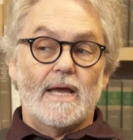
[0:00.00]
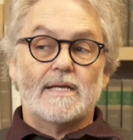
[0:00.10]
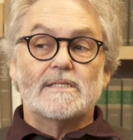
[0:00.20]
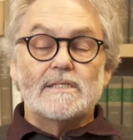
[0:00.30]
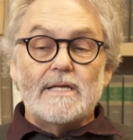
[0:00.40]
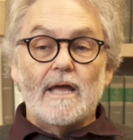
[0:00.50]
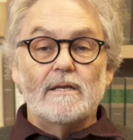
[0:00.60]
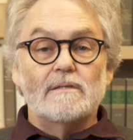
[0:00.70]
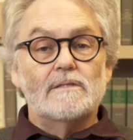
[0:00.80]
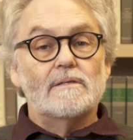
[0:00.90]

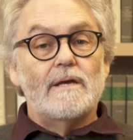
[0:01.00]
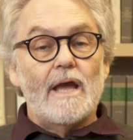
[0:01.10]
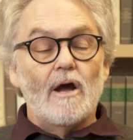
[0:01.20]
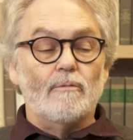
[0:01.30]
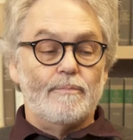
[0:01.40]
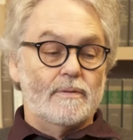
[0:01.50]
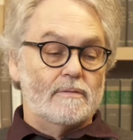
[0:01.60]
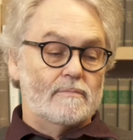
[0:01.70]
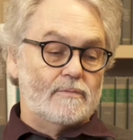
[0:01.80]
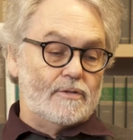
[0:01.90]
extend help
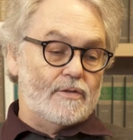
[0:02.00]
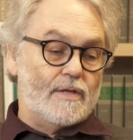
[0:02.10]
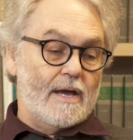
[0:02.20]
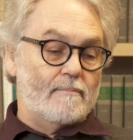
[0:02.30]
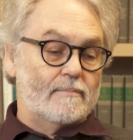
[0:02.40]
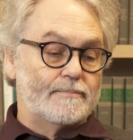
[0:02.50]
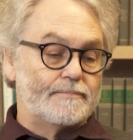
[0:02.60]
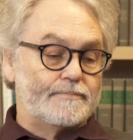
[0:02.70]
to them.